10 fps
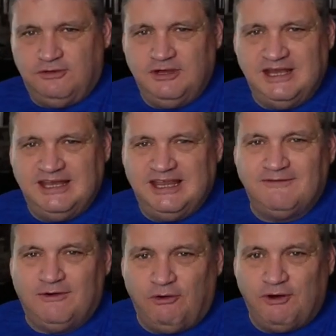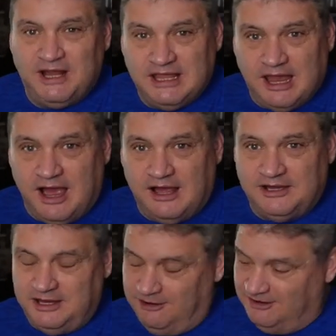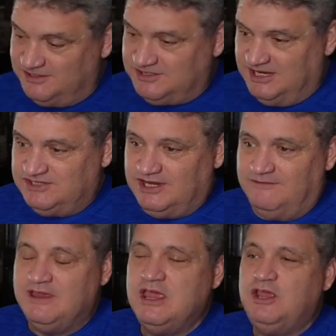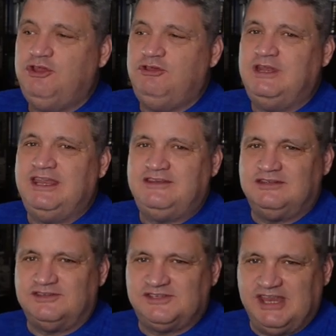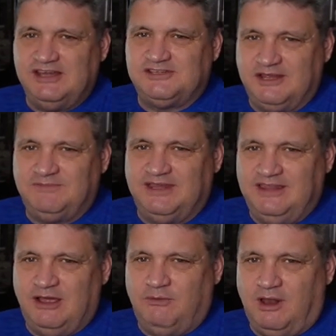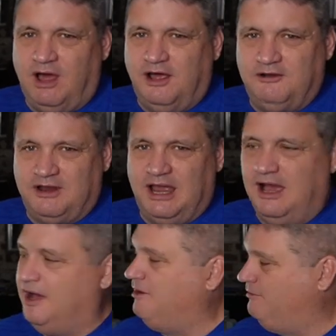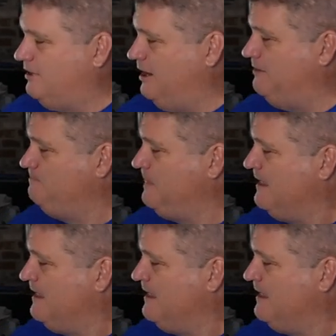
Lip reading: You need to give glory to God here in the sense of you need to say something that will honor God, okay?